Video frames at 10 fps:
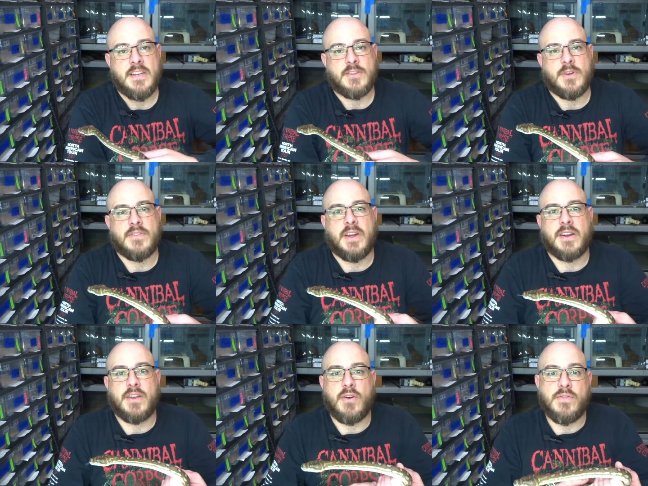So I've got a
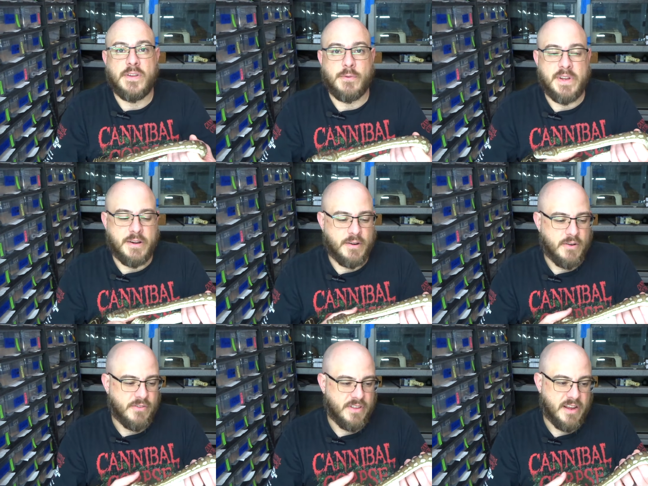Govee reader
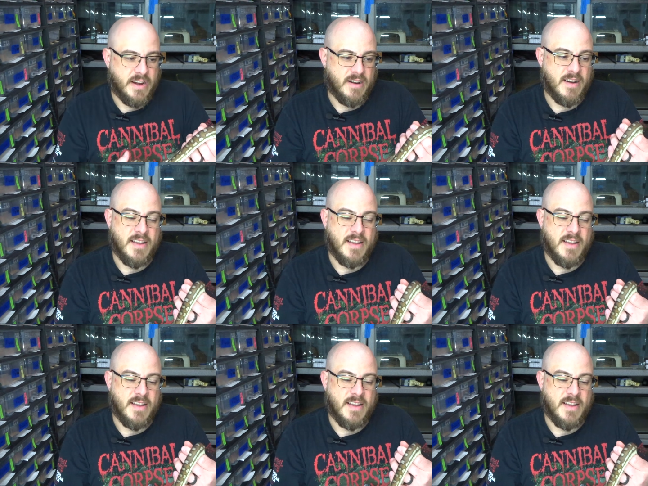over there